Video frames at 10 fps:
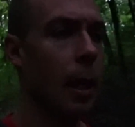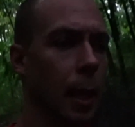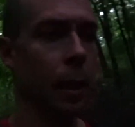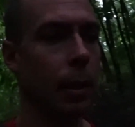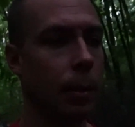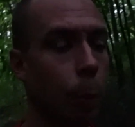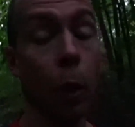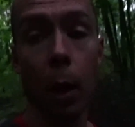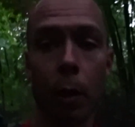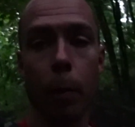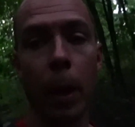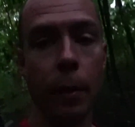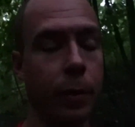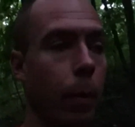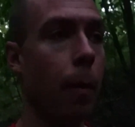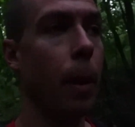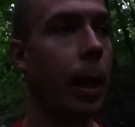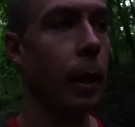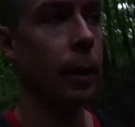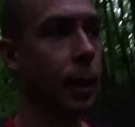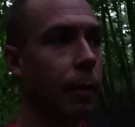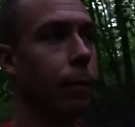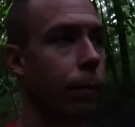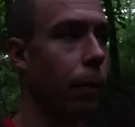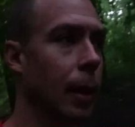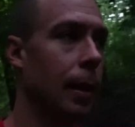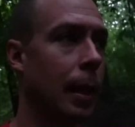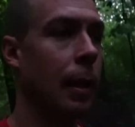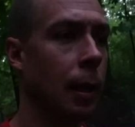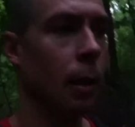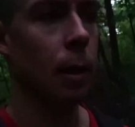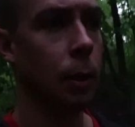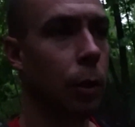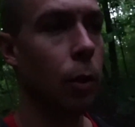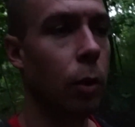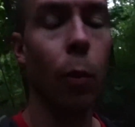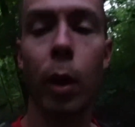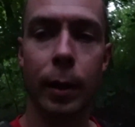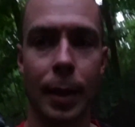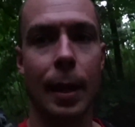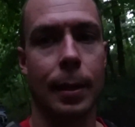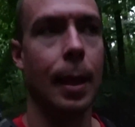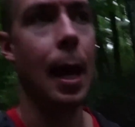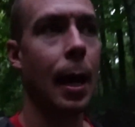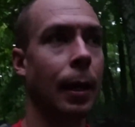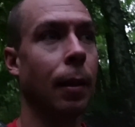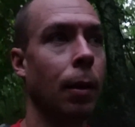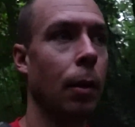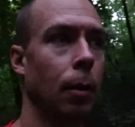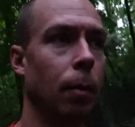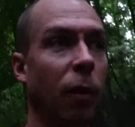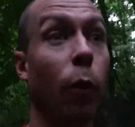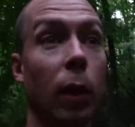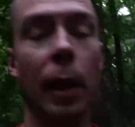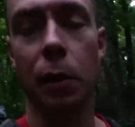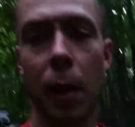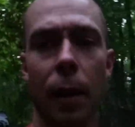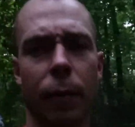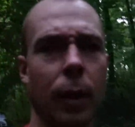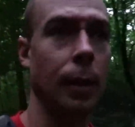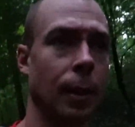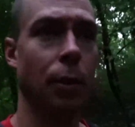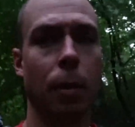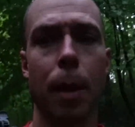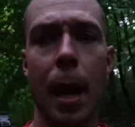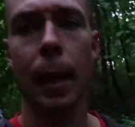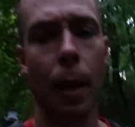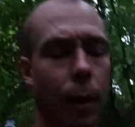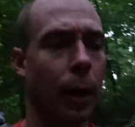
is put 100 pounds on my back, because I've read that you want to test that before you actually have to essentially pack out an